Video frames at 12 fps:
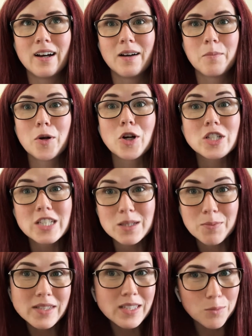purchase
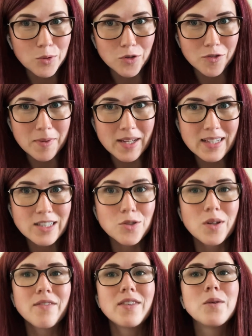plus improvement, so
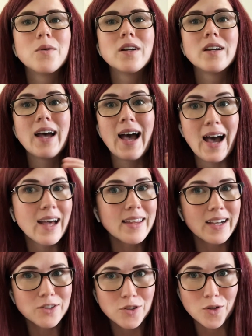if they want to add
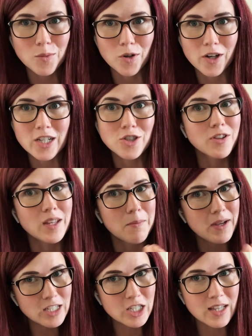that to their mortgage, or they
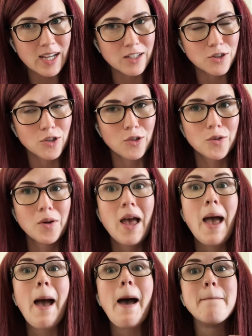mention that to you,
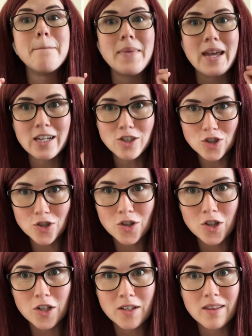make
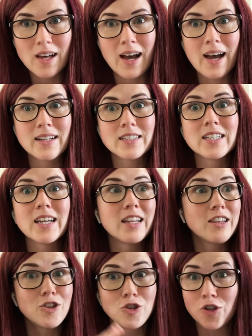sure that
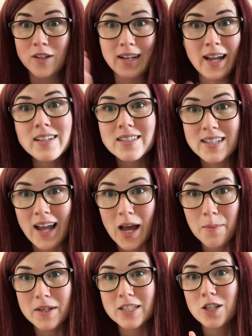your next
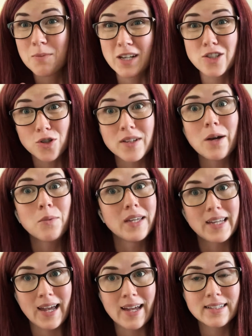step is to make sure that we
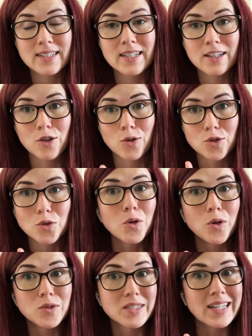get those
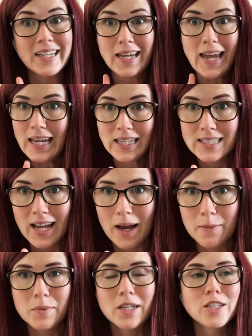quotes like
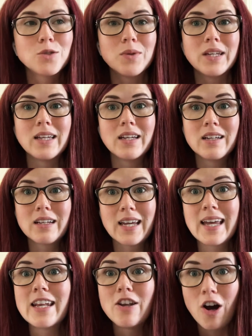ASAP, because we
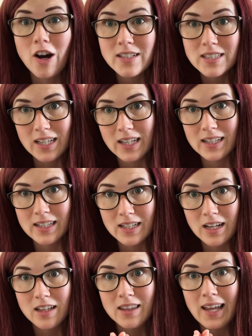cannot send
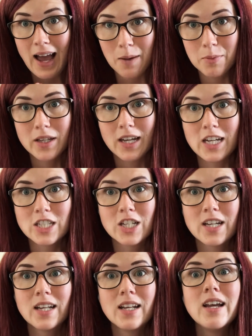the
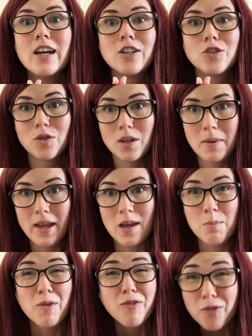application to the
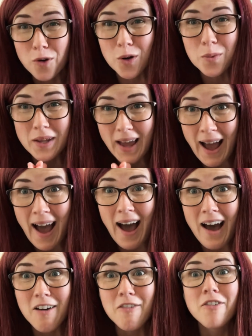bank before we
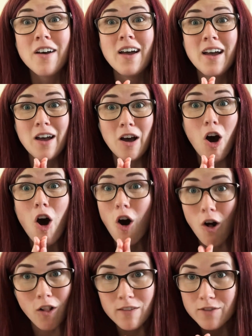have
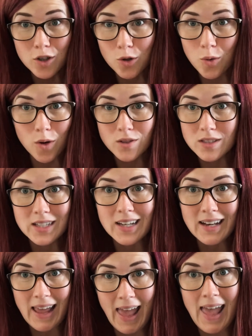all of the quotes
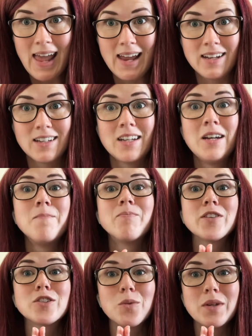in hand.
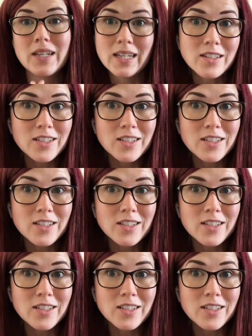So we need to